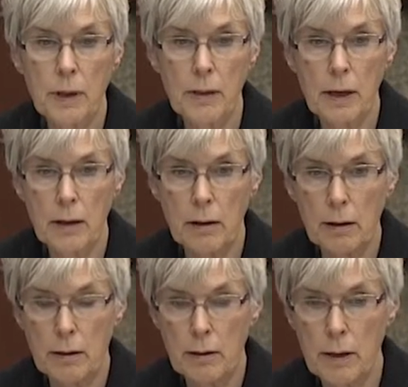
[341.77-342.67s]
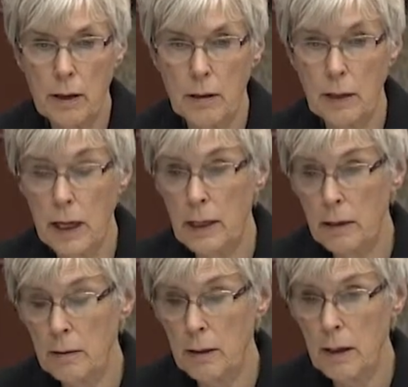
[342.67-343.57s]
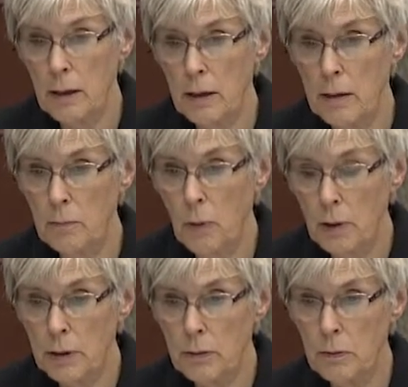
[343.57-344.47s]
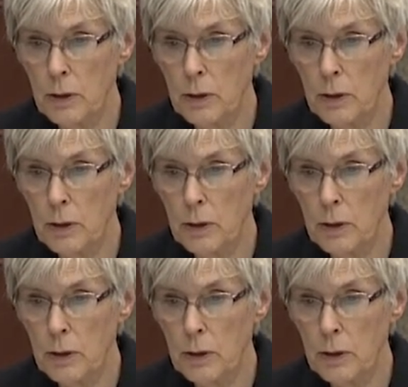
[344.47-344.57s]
they're gaining important